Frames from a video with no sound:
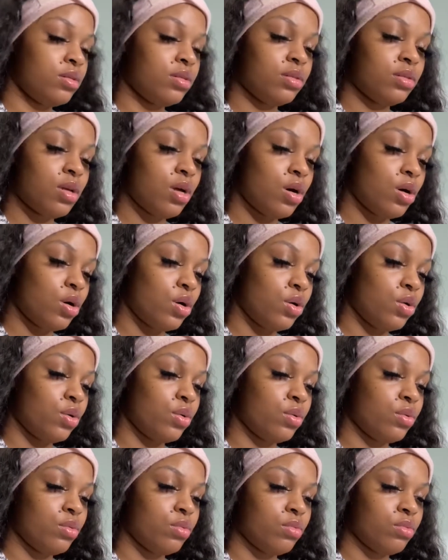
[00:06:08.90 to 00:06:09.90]
So,
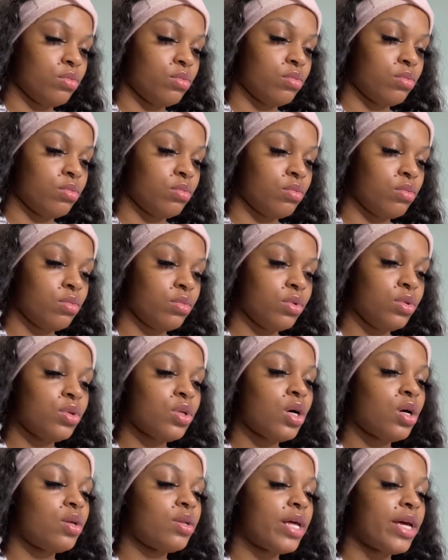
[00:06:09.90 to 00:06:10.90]
you
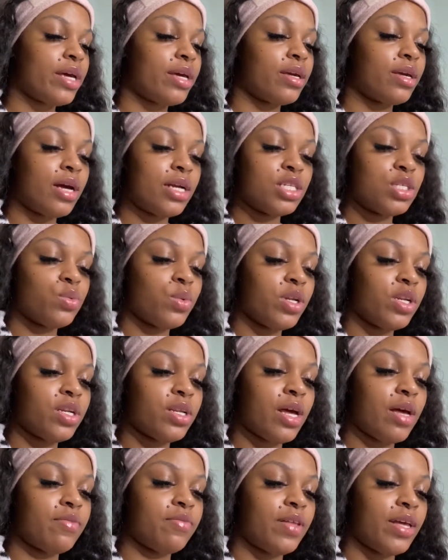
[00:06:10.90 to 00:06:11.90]
know, like, I just wanted
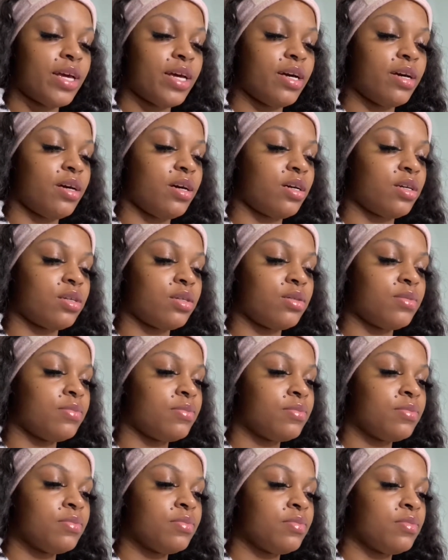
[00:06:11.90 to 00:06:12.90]
to have like a
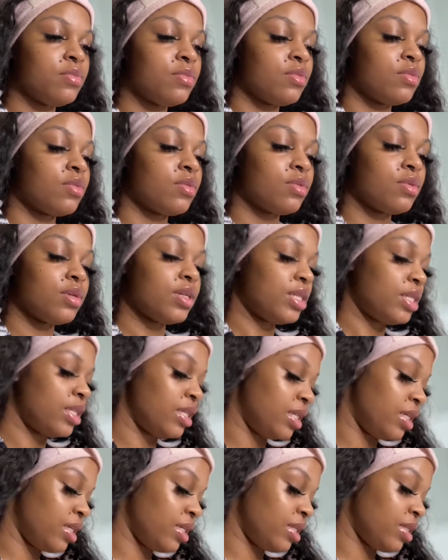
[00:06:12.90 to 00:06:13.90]

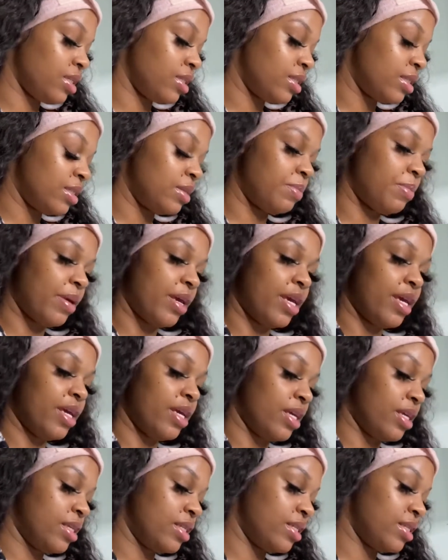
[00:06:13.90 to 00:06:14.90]
clean
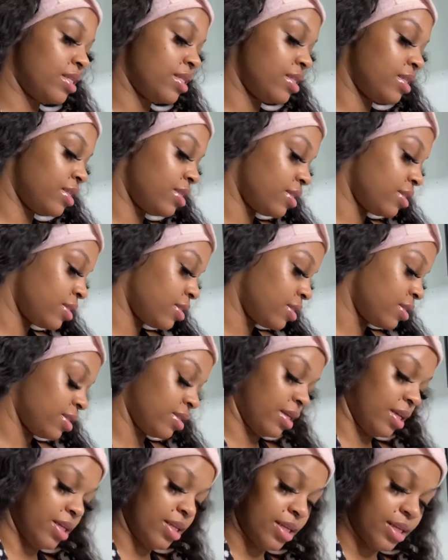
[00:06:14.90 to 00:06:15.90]
space
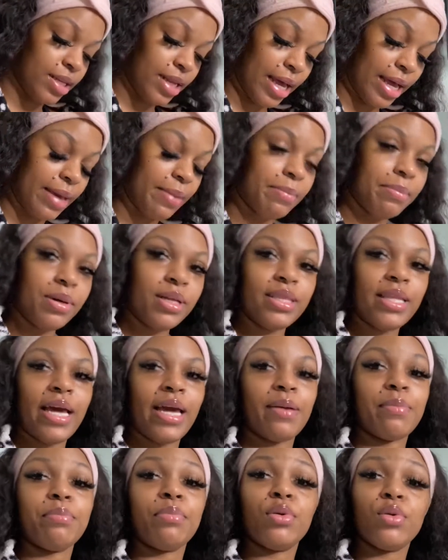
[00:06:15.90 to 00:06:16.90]
in the night, but
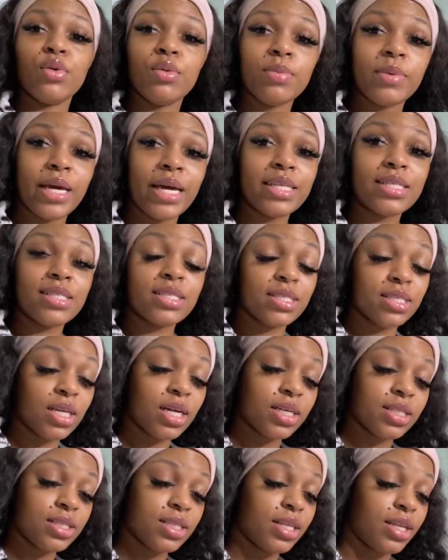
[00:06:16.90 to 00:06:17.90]
like poop gets
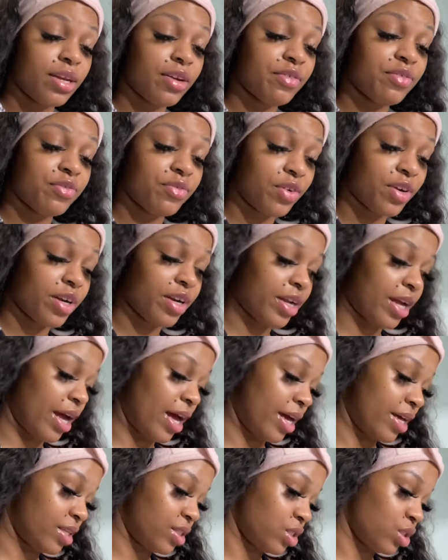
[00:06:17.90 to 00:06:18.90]
stuck to their fur,
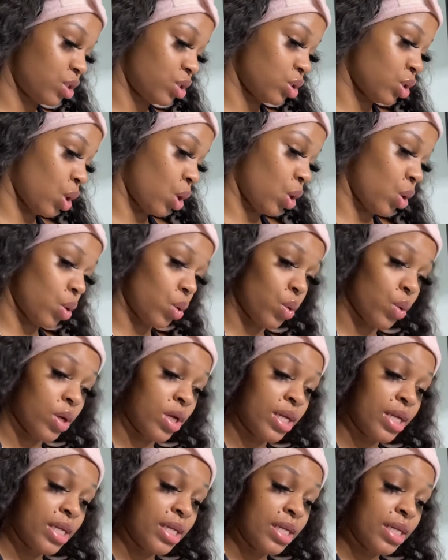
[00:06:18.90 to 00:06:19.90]
guys, so
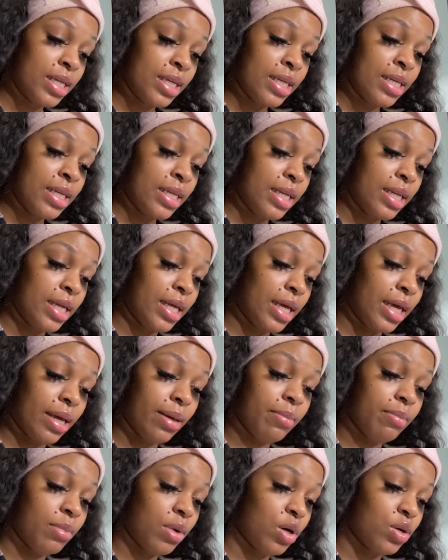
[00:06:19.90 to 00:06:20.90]

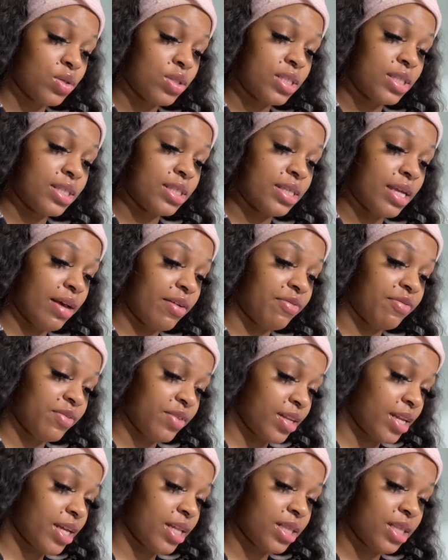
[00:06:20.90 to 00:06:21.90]
it most
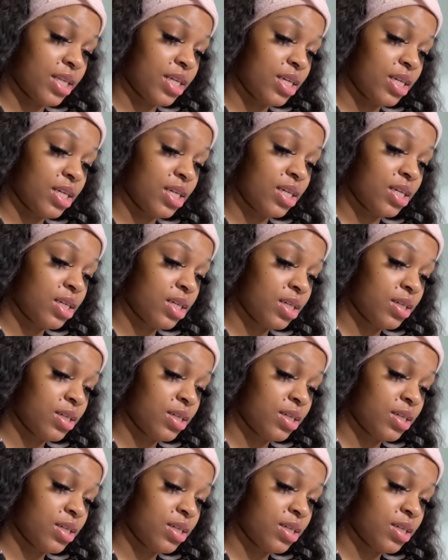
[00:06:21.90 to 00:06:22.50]
definitely